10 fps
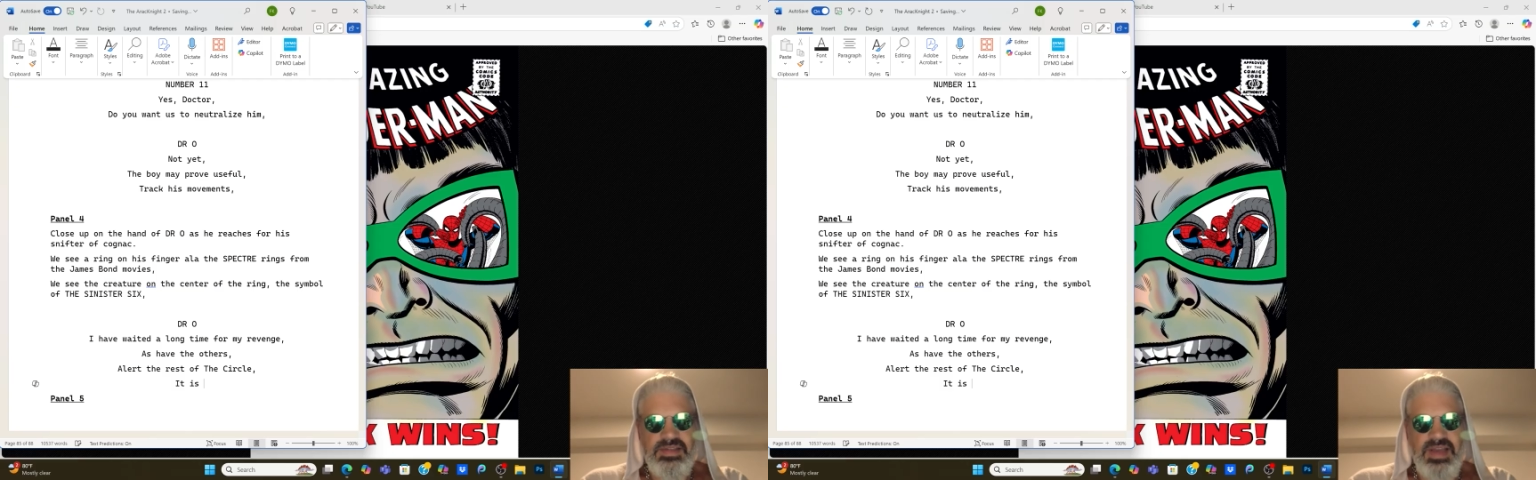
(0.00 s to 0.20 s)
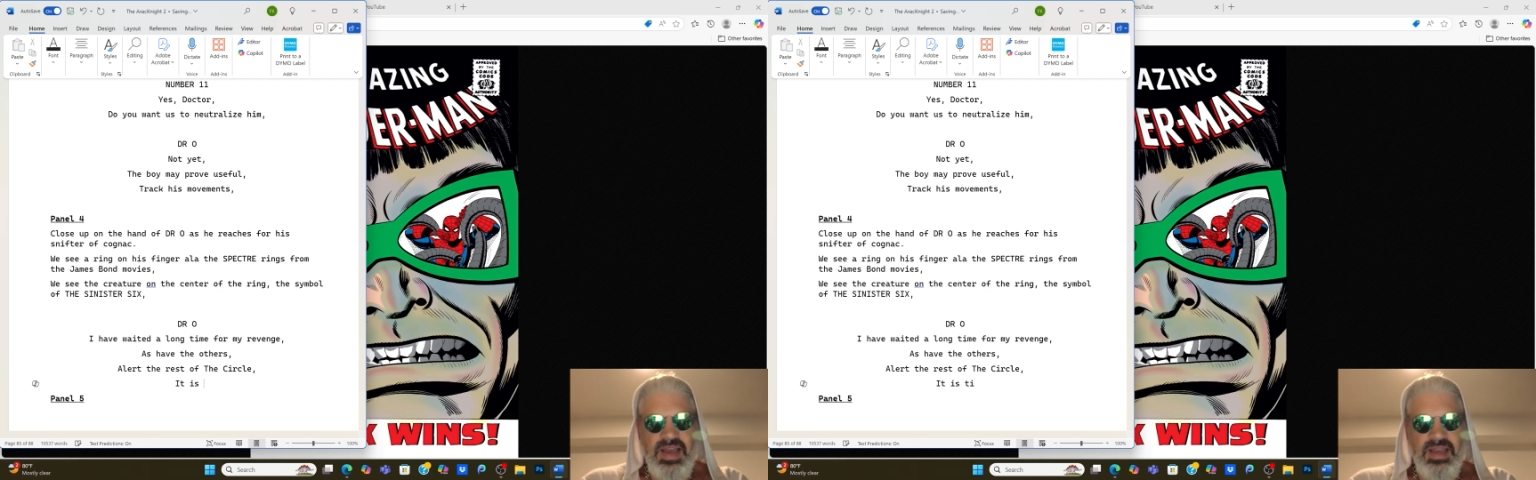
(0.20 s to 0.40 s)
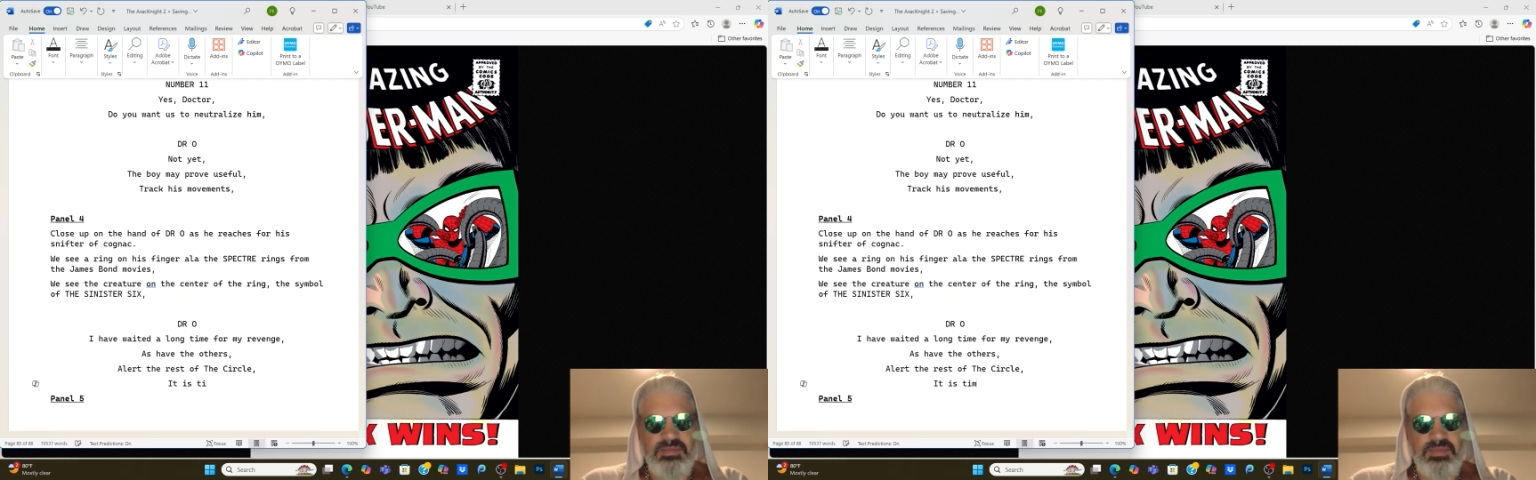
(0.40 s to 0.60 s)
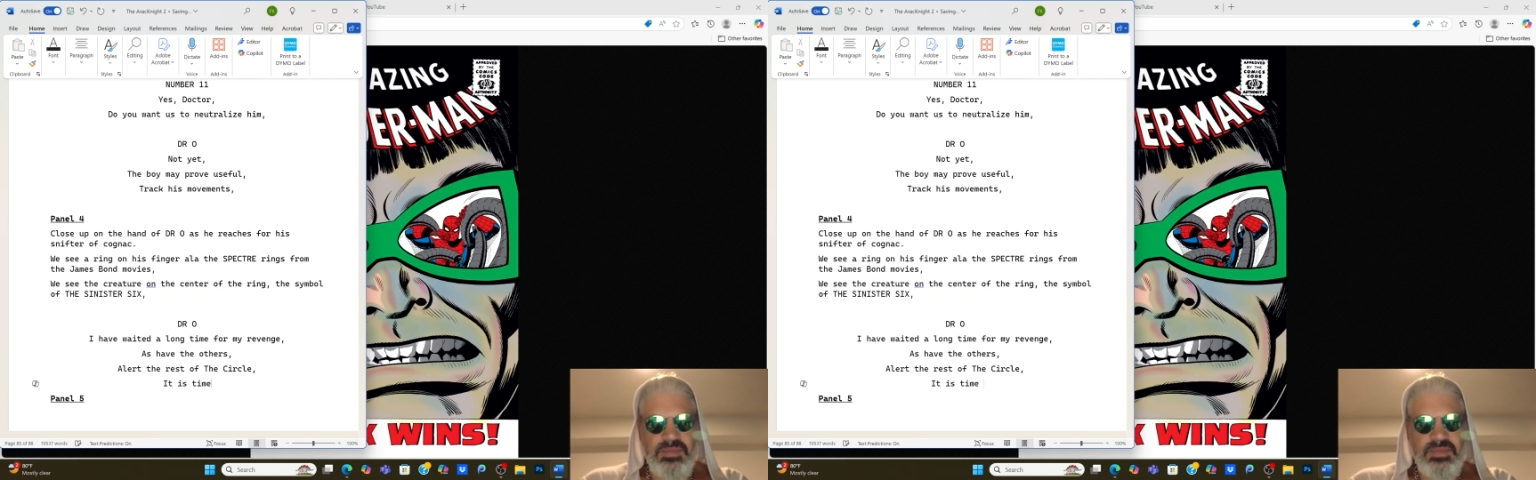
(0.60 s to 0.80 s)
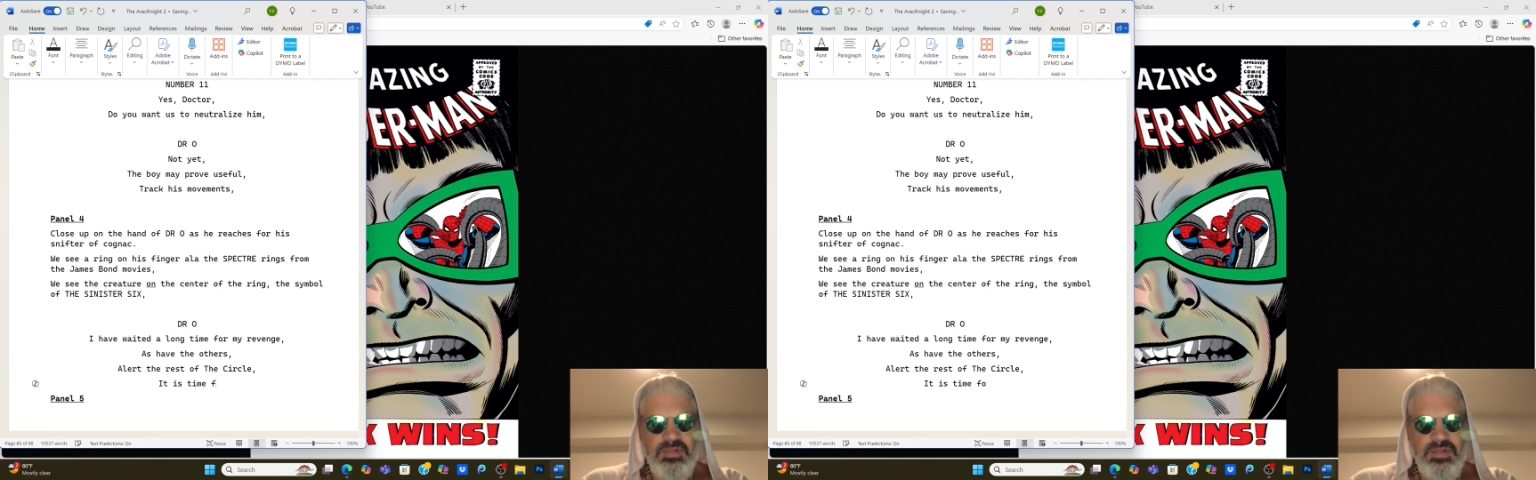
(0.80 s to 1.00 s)
Time
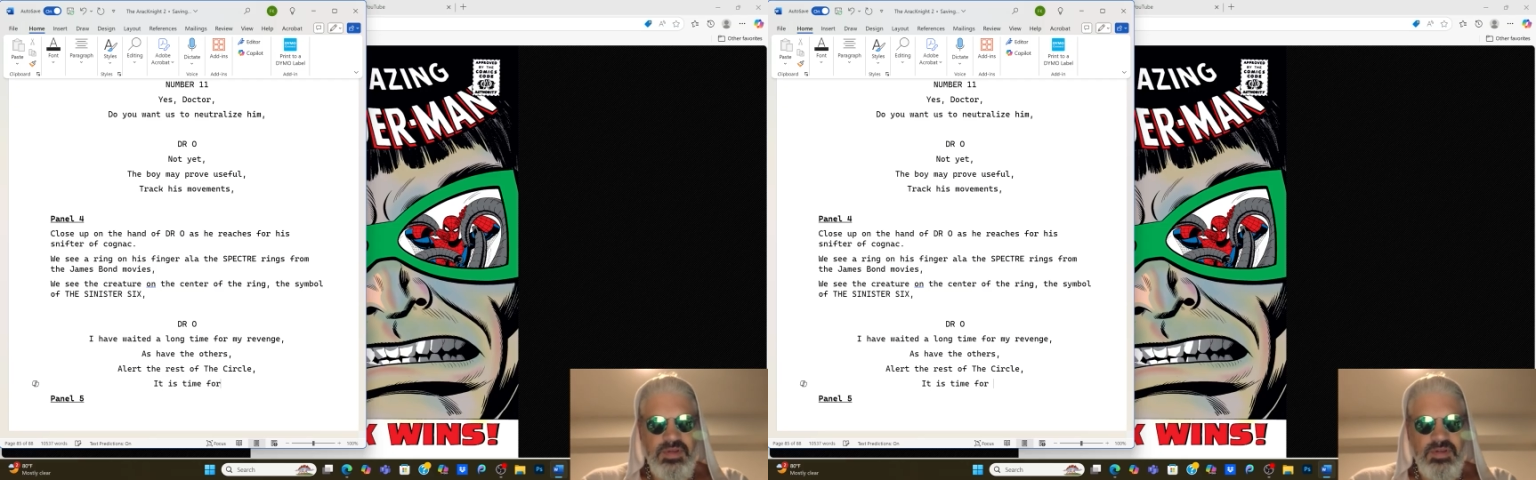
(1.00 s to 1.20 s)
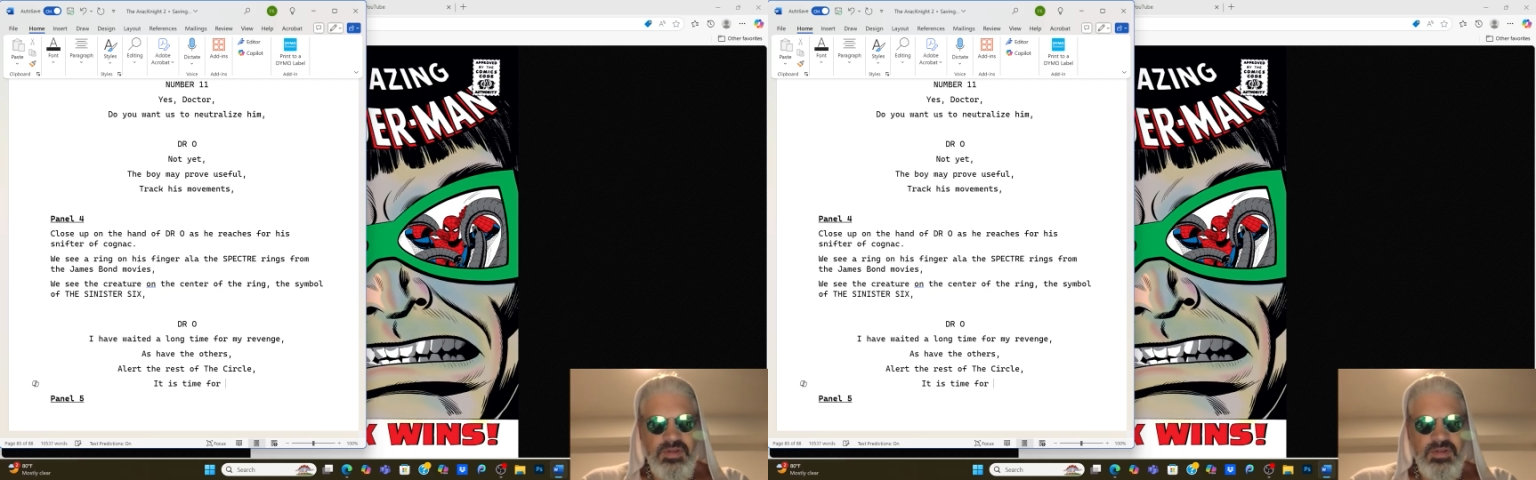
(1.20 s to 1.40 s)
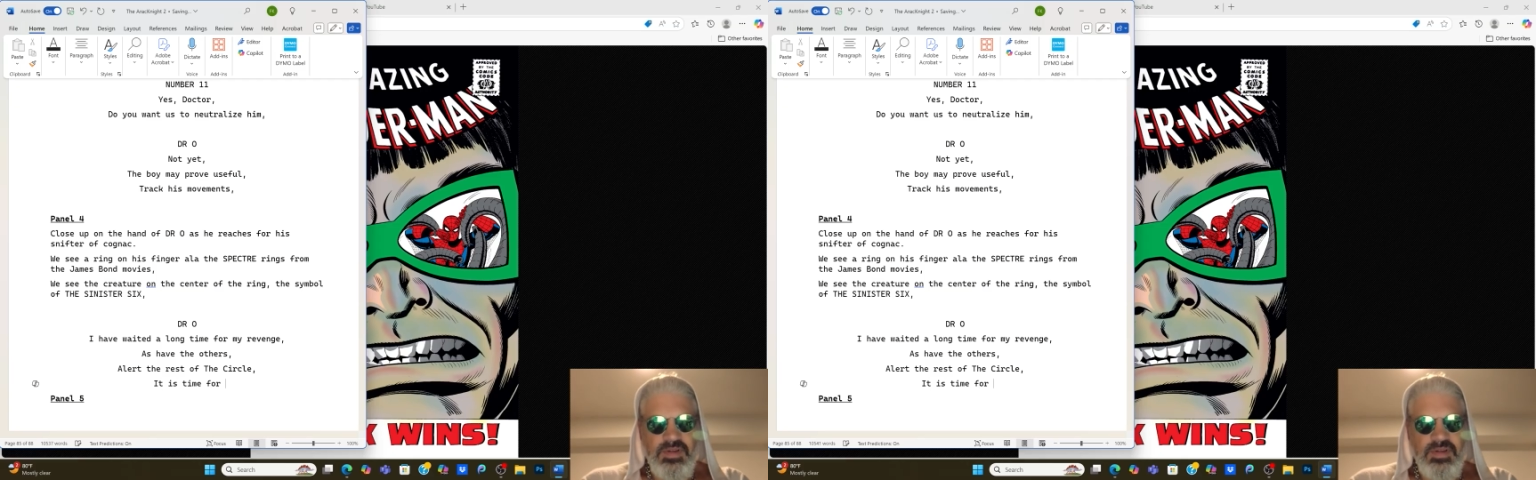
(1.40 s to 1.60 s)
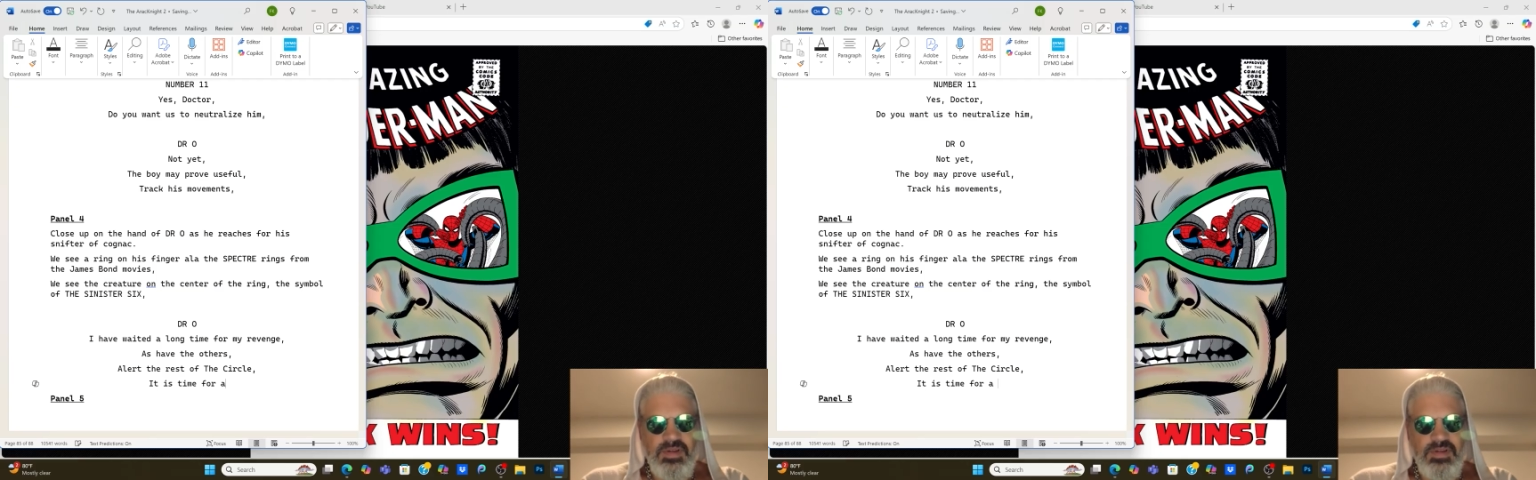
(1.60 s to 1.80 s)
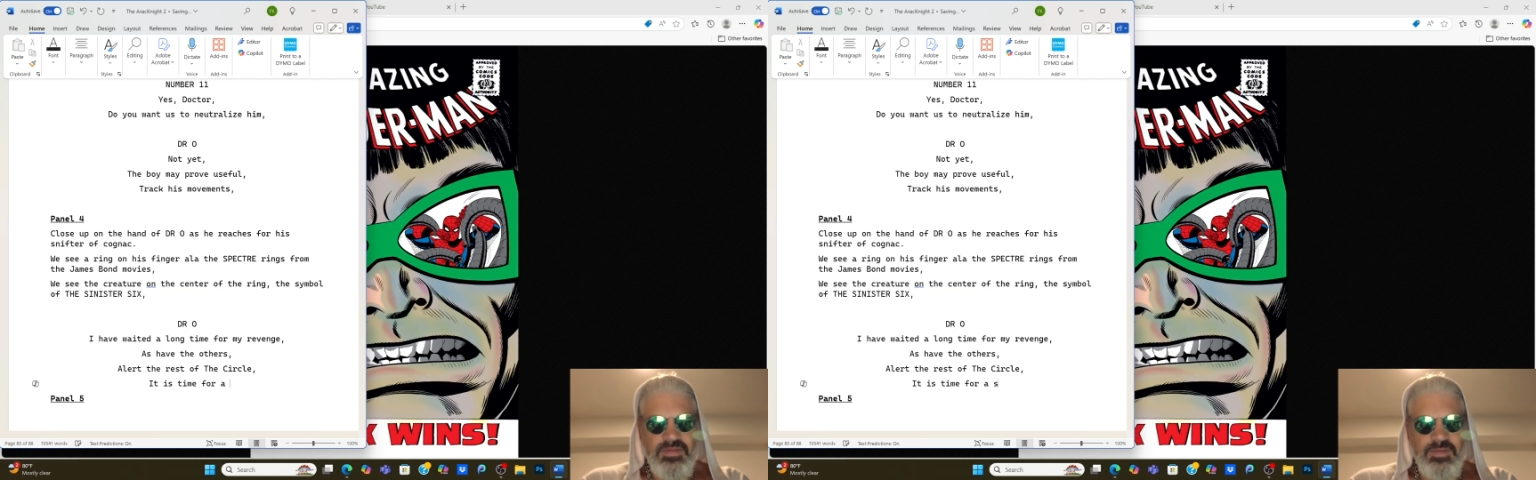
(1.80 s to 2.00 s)

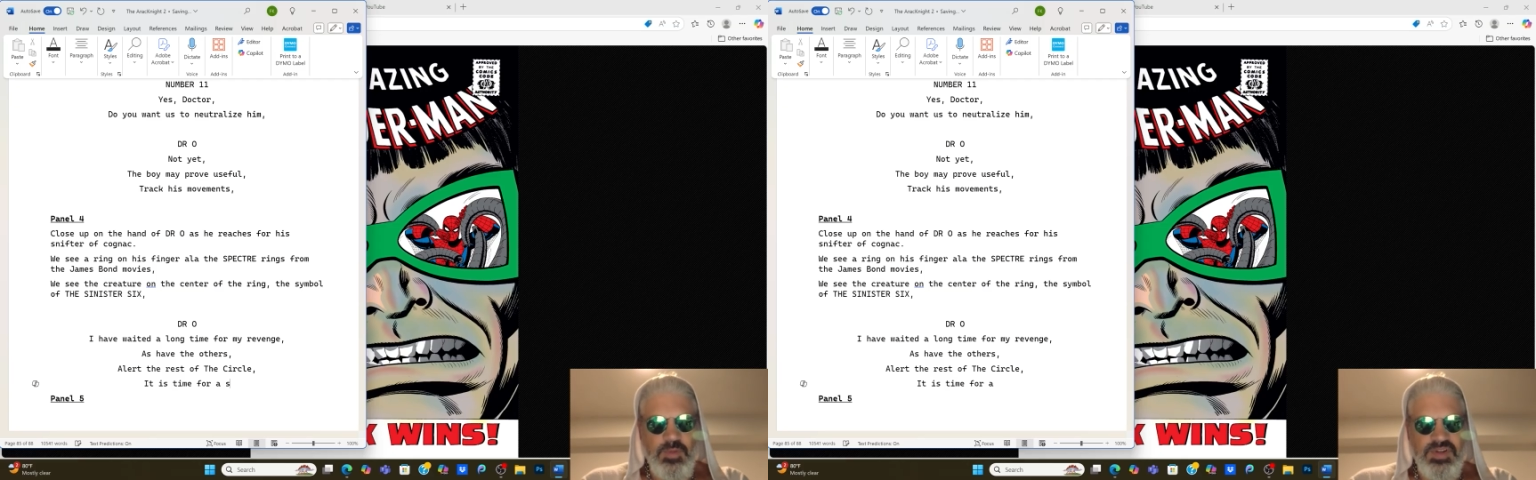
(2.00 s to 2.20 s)
for